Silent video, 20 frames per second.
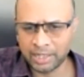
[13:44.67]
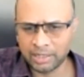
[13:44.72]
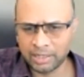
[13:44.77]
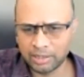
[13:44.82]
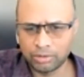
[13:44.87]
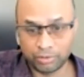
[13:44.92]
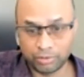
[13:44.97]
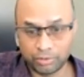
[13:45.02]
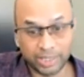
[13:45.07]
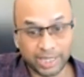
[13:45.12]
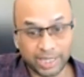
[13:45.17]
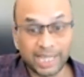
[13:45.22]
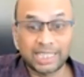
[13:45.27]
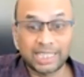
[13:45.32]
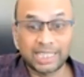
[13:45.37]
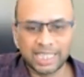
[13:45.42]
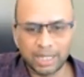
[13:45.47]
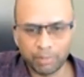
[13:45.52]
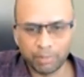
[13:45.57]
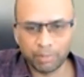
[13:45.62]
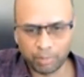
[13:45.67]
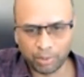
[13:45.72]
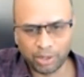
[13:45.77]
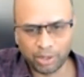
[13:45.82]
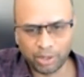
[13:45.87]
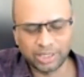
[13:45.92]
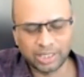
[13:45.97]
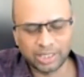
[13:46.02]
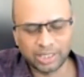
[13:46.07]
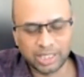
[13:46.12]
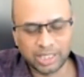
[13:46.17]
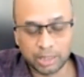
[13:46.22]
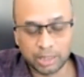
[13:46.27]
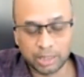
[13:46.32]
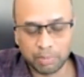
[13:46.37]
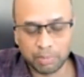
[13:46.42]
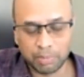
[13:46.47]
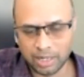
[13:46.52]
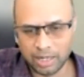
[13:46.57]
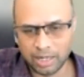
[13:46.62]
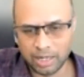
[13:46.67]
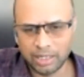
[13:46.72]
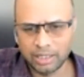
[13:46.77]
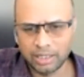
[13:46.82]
for existing project, especially?